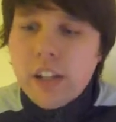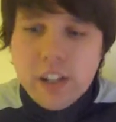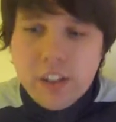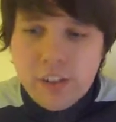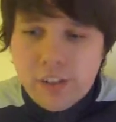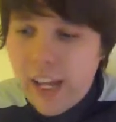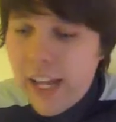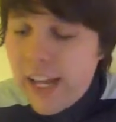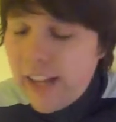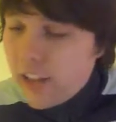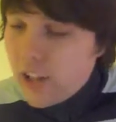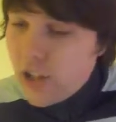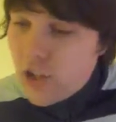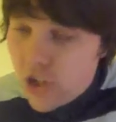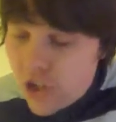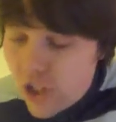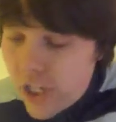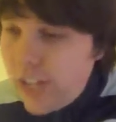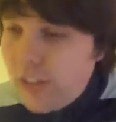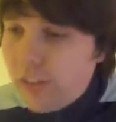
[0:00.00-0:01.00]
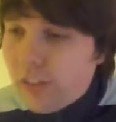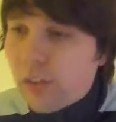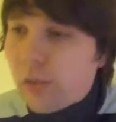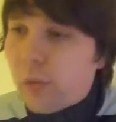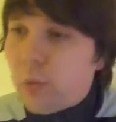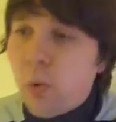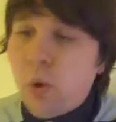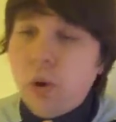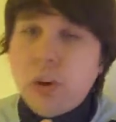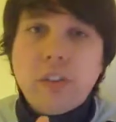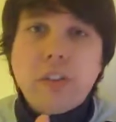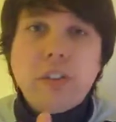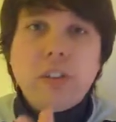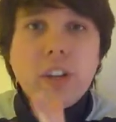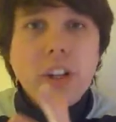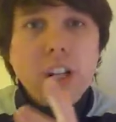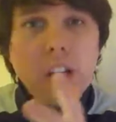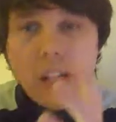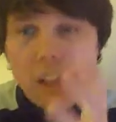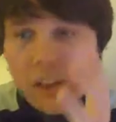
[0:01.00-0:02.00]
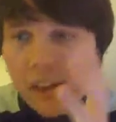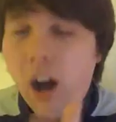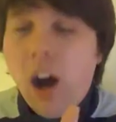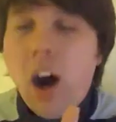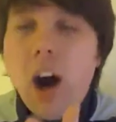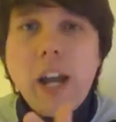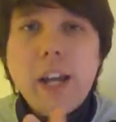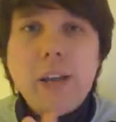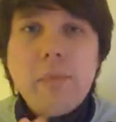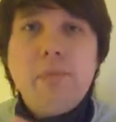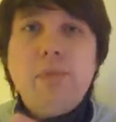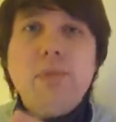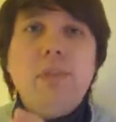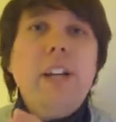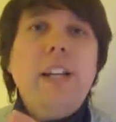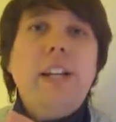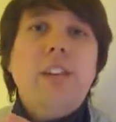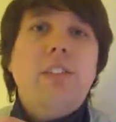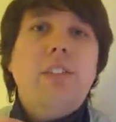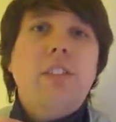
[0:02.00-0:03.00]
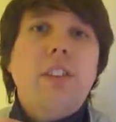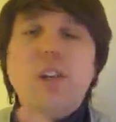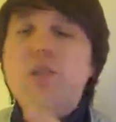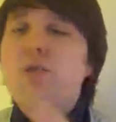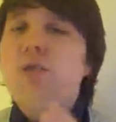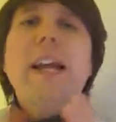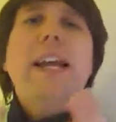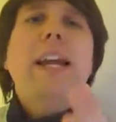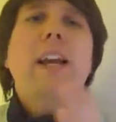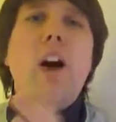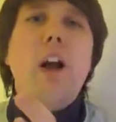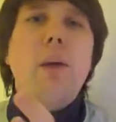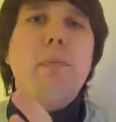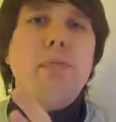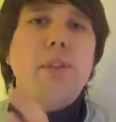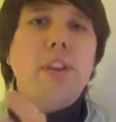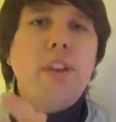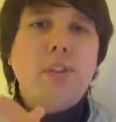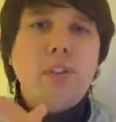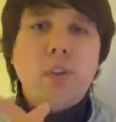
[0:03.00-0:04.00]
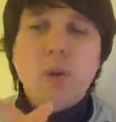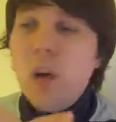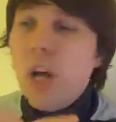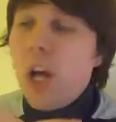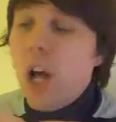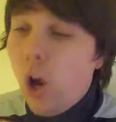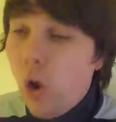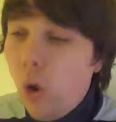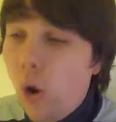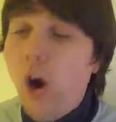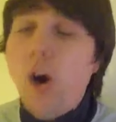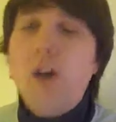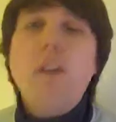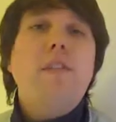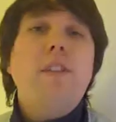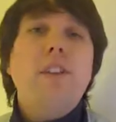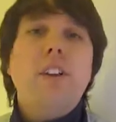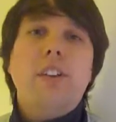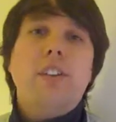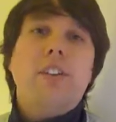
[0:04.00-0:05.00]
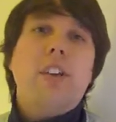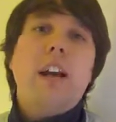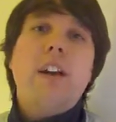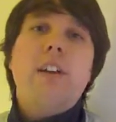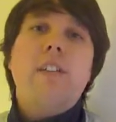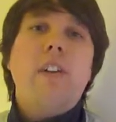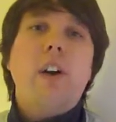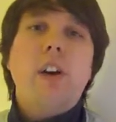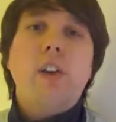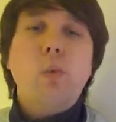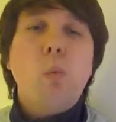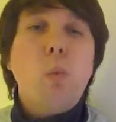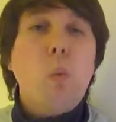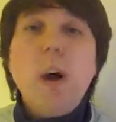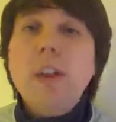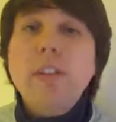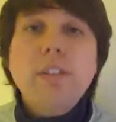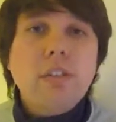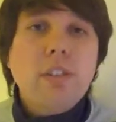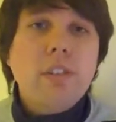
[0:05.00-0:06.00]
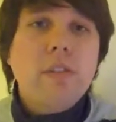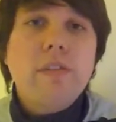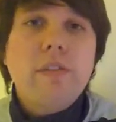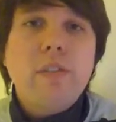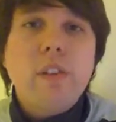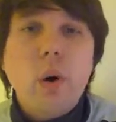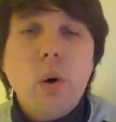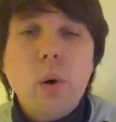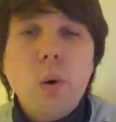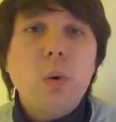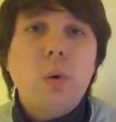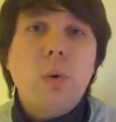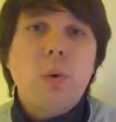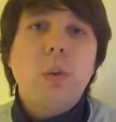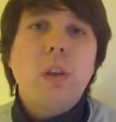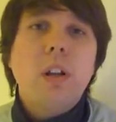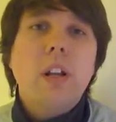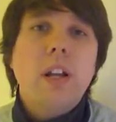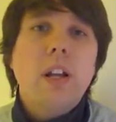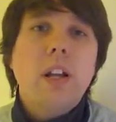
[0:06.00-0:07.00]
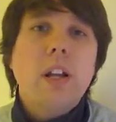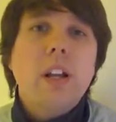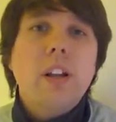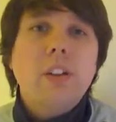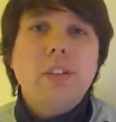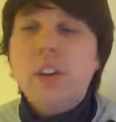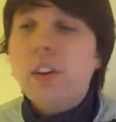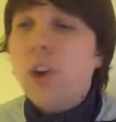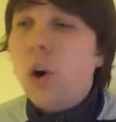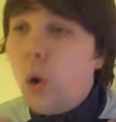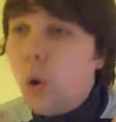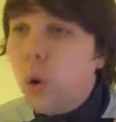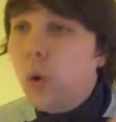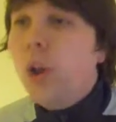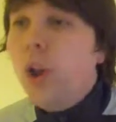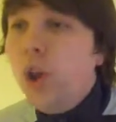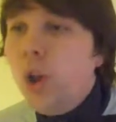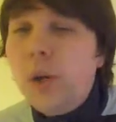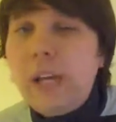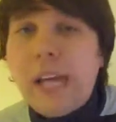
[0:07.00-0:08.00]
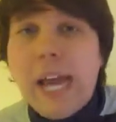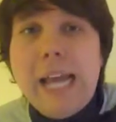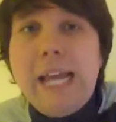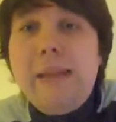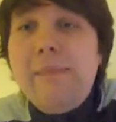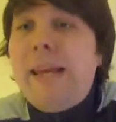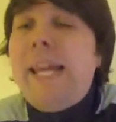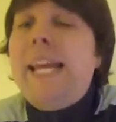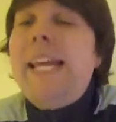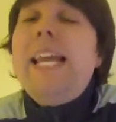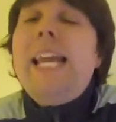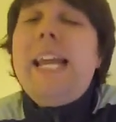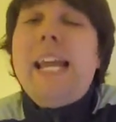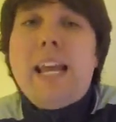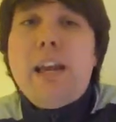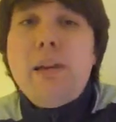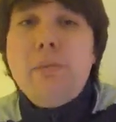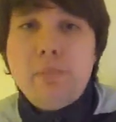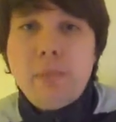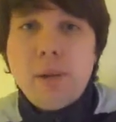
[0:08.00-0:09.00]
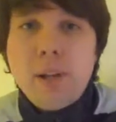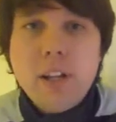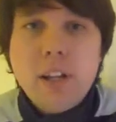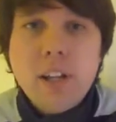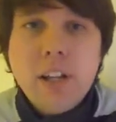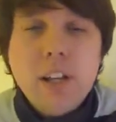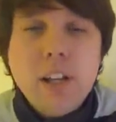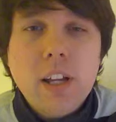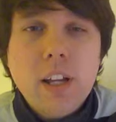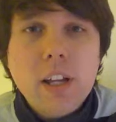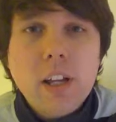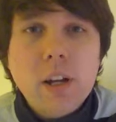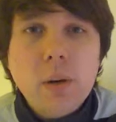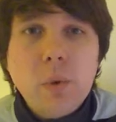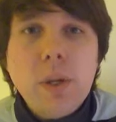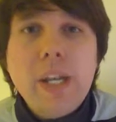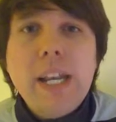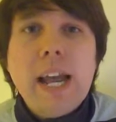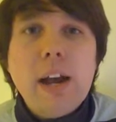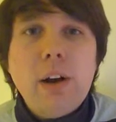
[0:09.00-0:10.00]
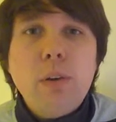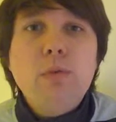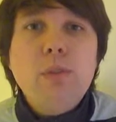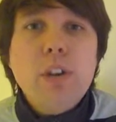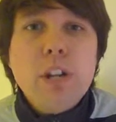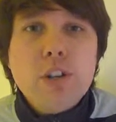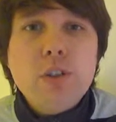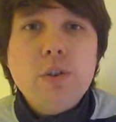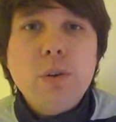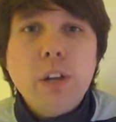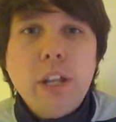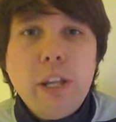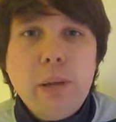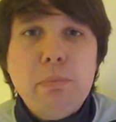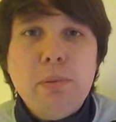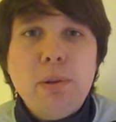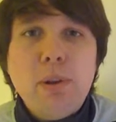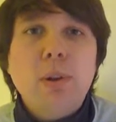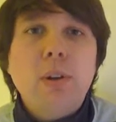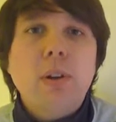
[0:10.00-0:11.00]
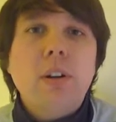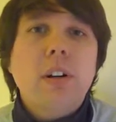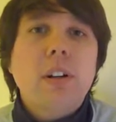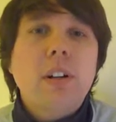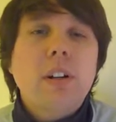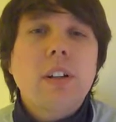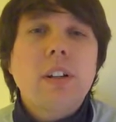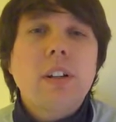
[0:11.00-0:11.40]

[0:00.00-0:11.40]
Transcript: saying that Jesus was the high priest, the great high priest who offered a sacrifice once and for all, so that all who came in him were now ritually pure.